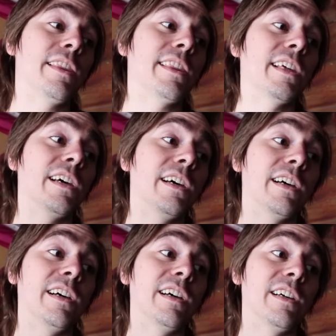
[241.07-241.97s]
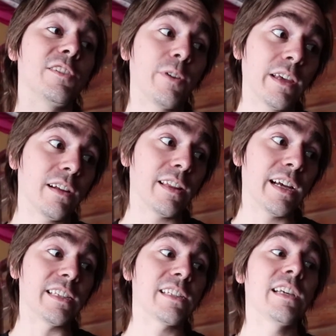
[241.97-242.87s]
the trailer
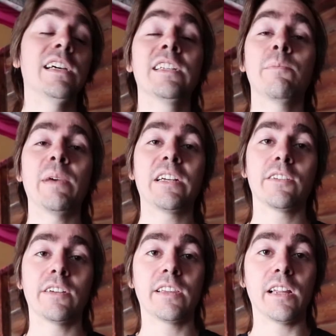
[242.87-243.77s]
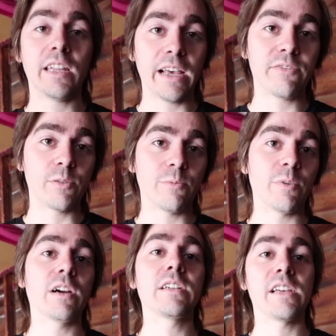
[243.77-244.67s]
lights to make sure that the left one
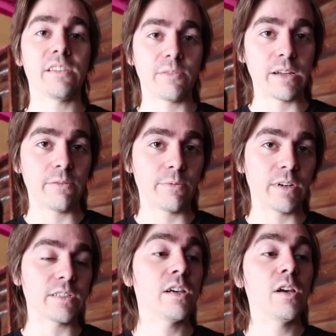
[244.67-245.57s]
works and the right one works.